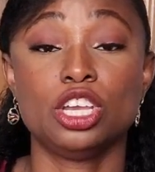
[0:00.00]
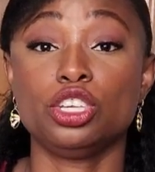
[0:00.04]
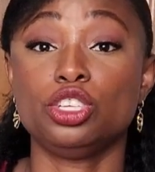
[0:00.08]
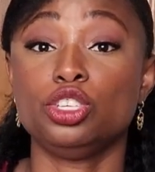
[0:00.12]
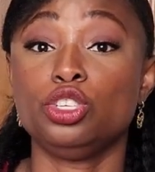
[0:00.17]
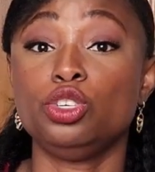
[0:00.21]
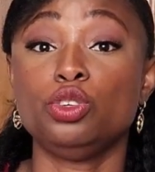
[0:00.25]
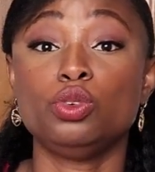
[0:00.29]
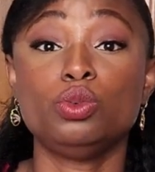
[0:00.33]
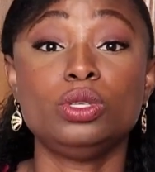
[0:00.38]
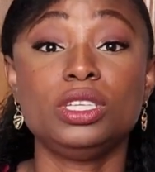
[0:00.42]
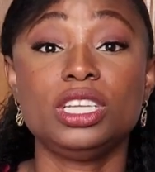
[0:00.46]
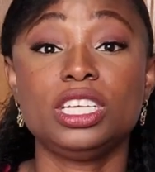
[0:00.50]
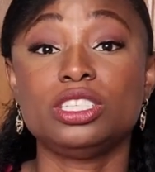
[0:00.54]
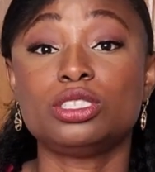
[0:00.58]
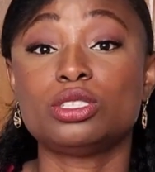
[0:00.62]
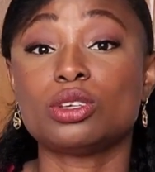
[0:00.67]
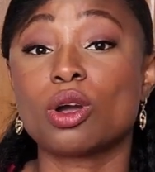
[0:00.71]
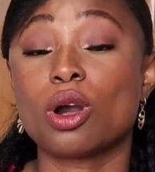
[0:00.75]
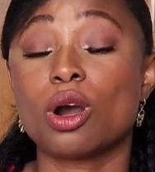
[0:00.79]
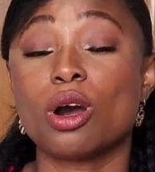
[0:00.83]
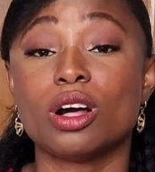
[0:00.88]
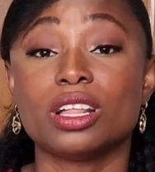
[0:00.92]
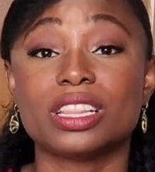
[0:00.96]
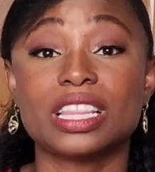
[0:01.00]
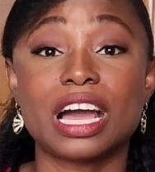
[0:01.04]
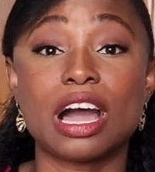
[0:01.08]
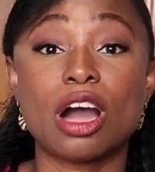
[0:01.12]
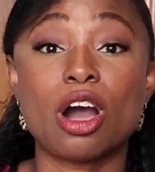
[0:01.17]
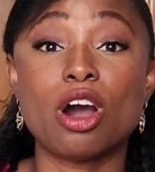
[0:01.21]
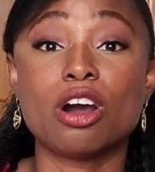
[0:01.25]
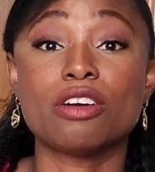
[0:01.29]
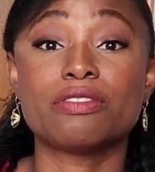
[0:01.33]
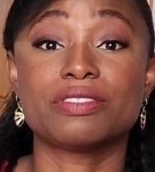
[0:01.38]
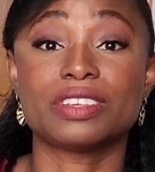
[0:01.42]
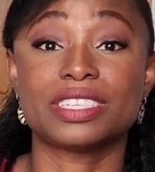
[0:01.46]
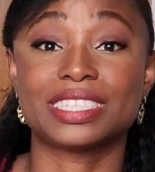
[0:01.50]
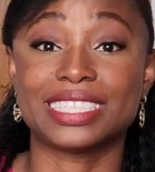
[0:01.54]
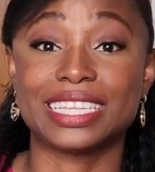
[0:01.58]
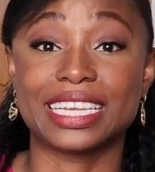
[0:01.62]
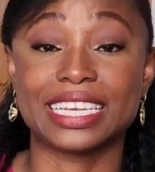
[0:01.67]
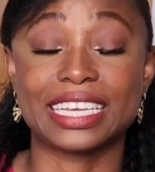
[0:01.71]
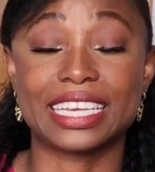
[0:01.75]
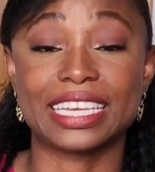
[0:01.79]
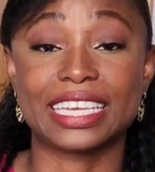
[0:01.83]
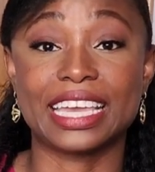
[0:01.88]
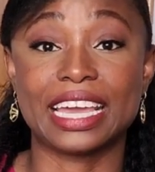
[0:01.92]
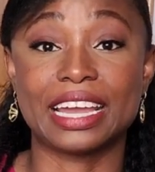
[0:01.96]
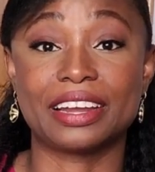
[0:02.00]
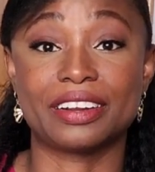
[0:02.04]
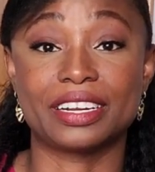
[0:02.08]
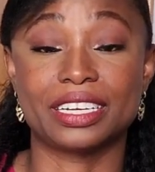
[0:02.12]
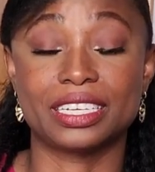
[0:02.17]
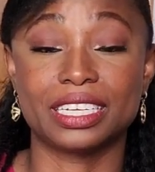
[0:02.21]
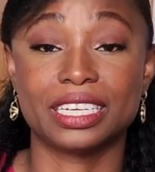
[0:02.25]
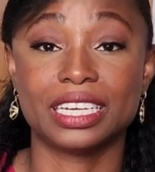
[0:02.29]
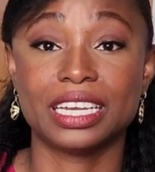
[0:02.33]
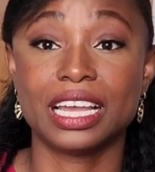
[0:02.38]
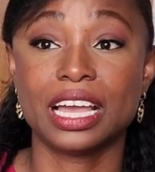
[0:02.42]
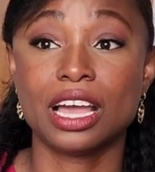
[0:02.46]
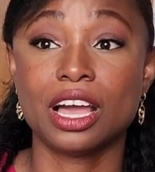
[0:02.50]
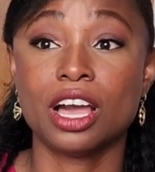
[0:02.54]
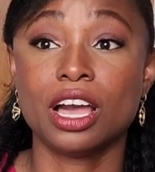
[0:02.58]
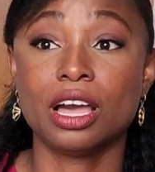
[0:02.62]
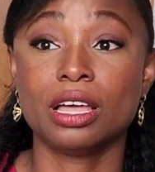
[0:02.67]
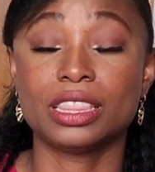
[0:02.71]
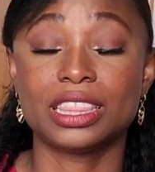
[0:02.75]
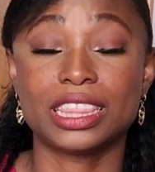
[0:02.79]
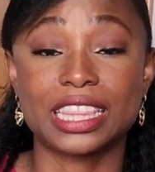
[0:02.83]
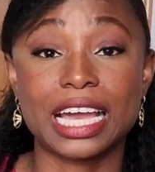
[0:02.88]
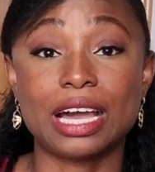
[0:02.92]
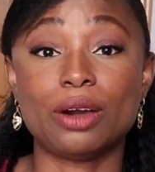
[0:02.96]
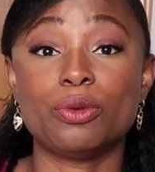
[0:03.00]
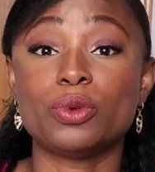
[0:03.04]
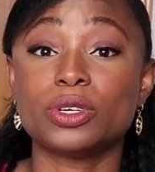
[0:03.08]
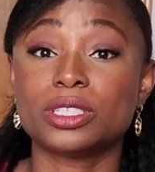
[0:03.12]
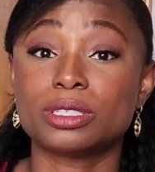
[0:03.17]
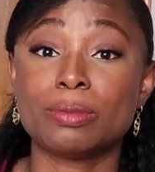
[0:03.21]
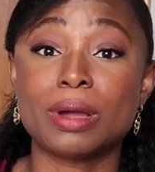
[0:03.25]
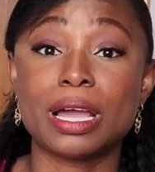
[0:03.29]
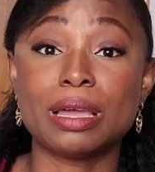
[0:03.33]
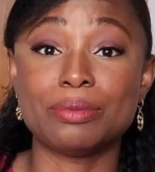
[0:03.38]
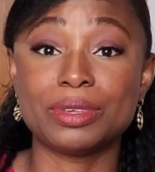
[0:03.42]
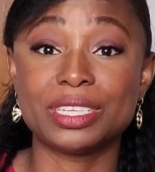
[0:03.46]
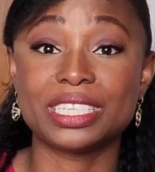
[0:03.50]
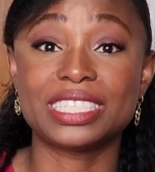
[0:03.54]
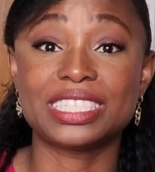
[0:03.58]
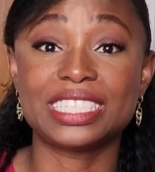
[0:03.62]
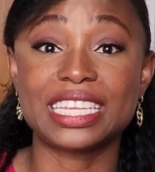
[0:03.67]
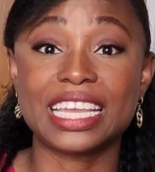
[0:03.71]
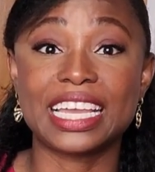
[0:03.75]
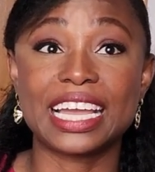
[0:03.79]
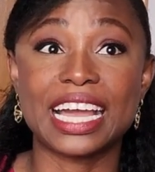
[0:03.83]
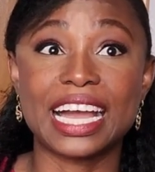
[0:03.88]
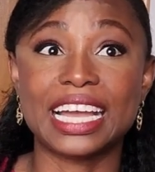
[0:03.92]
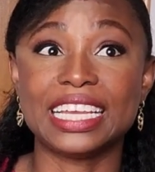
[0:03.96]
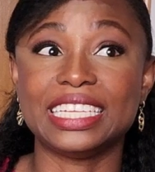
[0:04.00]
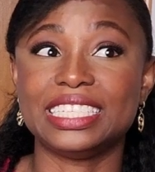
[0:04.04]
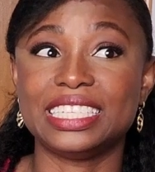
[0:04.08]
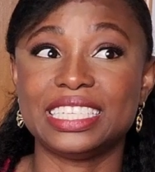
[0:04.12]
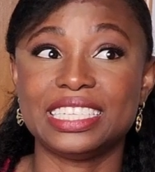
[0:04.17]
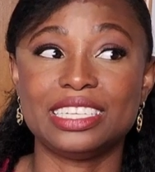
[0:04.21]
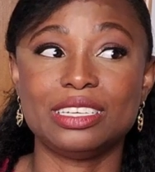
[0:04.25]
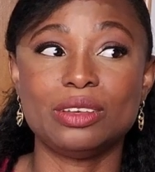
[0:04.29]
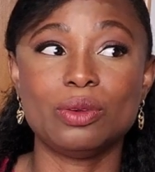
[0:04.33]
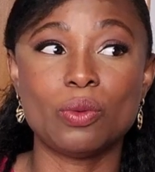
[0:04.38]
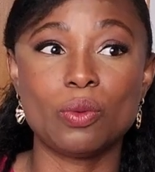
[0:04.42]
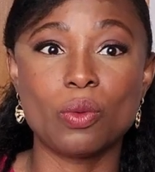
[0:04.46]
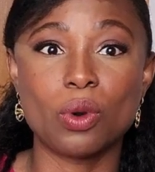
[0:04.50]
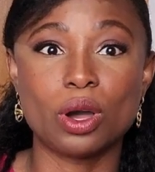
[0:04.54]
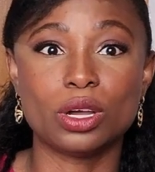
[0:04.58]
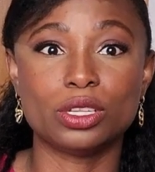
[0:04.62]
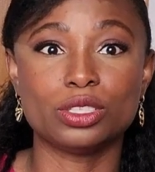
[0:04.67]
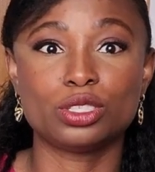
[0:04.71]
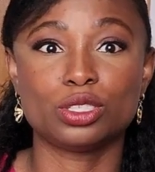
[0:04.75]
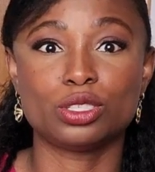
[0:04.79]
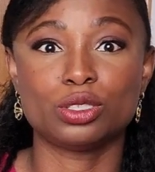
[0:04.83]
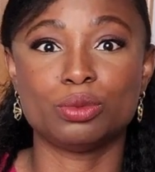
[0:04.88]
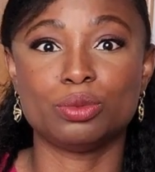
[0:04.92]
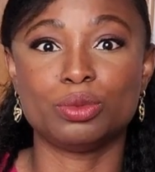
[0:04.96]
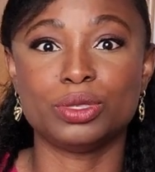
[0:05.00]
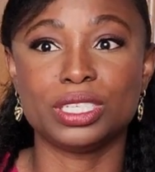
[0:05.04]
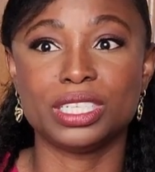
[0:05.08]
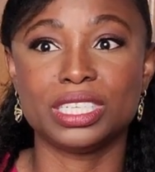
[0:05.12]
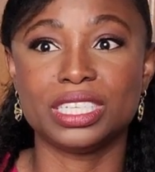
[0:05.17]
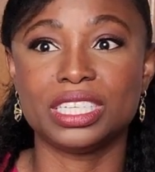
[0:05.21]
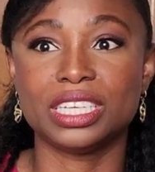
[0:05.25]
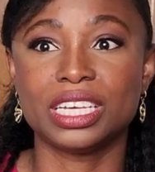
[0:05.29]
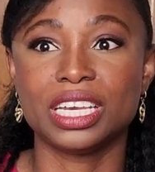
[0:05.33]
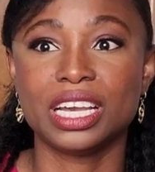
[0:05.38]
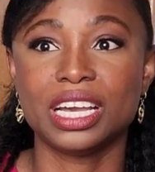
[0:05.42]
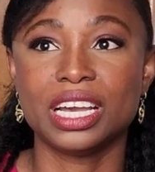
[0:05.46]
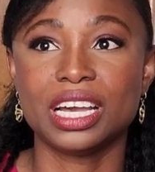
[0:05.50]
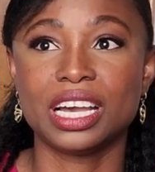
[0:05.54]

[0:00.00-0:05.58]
You need to call that office like a Karen. That was my mistake. I didn't want to be